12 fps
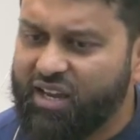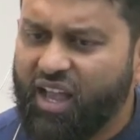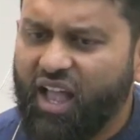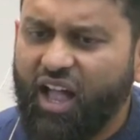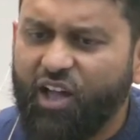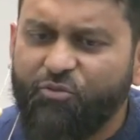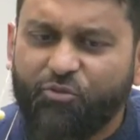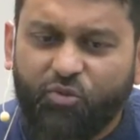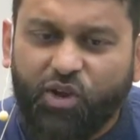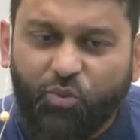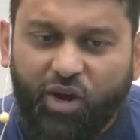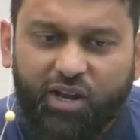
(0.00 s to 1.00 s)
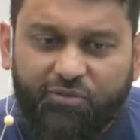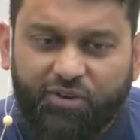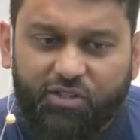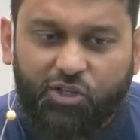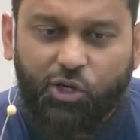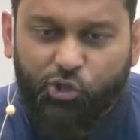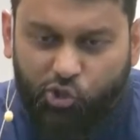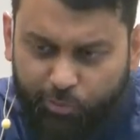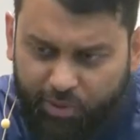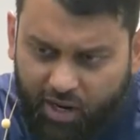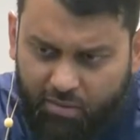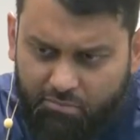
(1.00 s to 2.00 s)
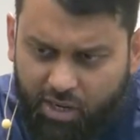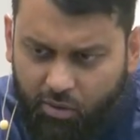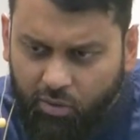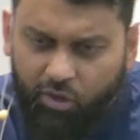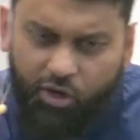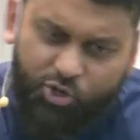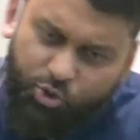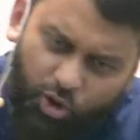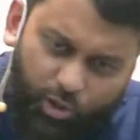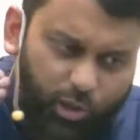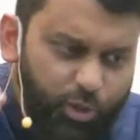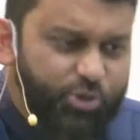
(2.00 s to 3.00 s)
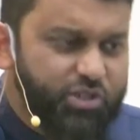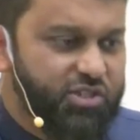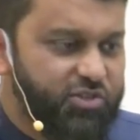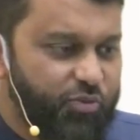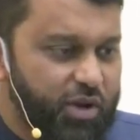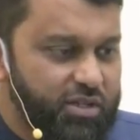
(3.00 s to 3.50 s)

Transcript: said, every one of us should be a mirror to our closest